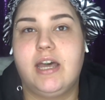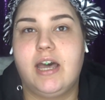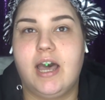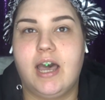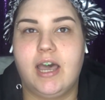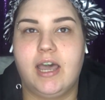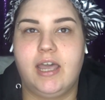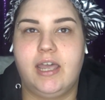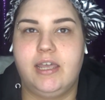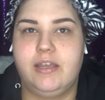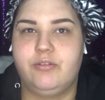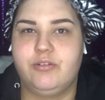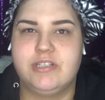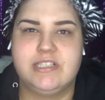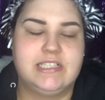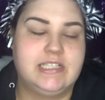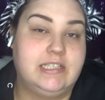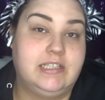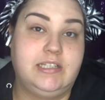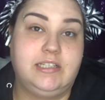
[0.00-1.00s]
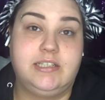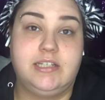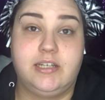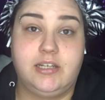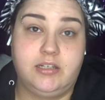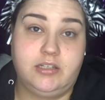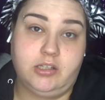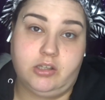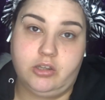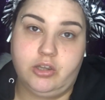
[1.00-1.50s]
I recently did
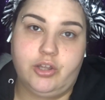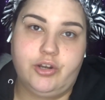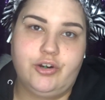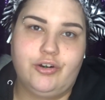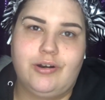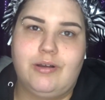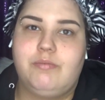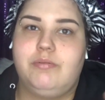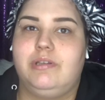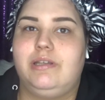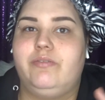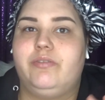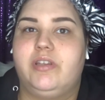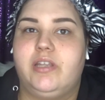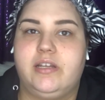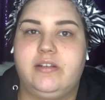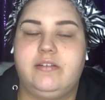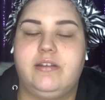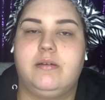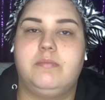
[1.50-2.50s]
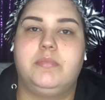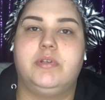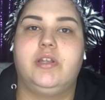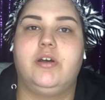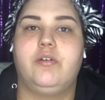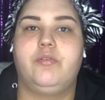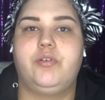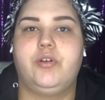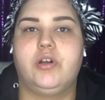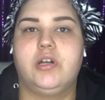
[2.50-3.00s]
a declutter. I'll leave a link down
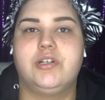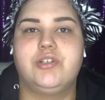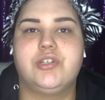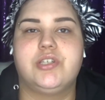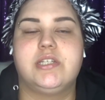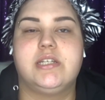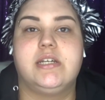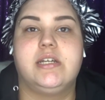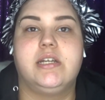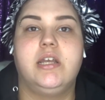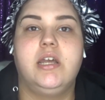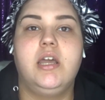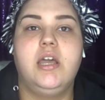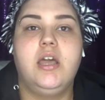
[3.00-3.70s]
below if you're interested.